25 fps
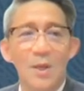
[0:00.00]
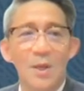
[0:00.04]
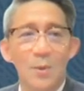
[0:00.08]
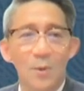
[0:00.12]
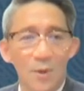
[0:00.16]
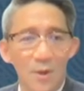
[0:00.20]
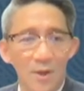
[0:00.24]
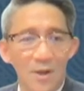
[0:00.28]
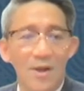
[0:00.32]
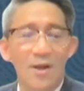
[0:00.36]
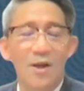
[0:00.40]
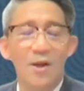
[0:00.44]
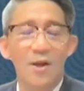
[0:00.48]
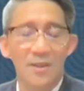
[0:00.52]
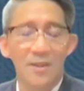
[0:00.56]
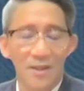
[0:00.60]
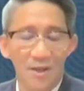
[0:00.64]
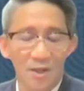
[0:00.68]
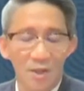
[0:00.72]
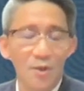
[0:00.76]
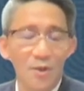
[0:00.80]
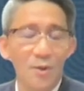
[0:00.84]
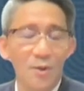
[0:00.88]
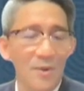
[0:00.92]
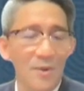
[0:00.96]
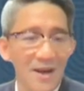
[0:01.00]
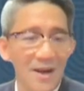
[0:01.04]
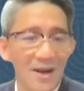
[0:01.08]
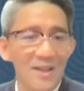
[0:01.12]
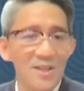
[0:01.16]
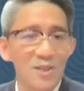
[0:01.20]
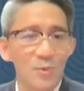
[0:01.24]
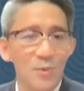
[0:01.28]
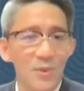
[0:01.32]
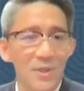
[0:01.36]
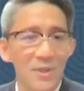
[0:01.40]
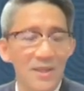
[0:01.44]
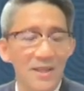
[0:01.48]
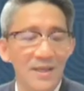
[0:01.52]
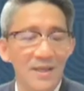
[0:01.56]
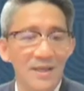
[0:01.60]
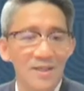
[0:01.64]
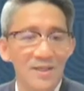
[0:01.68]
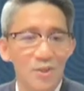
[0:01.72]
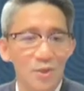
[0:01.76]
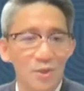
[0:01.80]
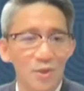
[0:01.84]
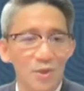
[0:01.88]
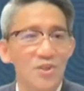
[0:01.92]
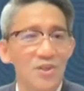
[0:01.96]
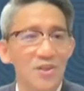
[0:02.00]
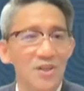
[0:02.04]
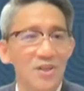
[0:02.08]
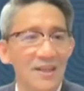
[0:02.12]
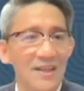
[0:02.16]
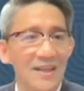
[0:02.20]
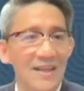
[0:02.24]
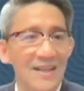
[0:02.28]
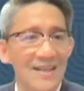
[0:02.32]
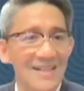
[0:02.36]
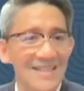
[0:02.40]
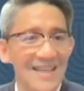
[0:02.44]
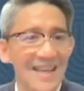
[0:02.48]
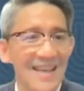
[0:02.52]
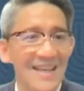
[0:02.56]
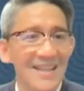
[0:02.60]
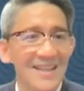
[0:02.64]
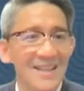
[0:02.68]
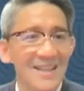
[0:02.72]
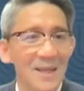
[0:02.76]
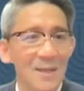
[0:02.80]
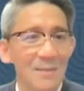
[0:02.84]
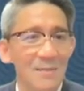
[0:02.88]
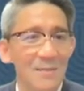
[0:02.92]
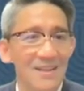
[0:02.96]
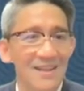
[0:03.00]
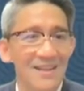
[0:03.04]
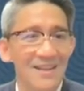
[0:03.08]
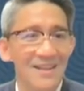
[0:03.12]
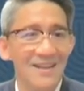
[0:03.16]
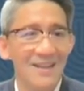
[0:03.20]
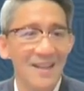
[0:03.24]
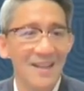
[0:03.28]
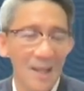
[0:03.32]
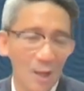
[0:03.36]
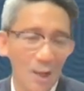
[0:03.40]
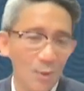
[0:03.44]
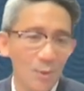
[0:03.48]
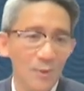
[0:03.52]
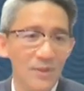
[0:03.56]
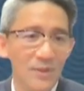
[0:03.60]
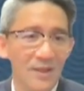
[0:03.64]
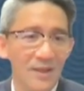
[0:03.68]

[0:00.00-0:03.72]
The other brands, we surgically assigned them in the cloud,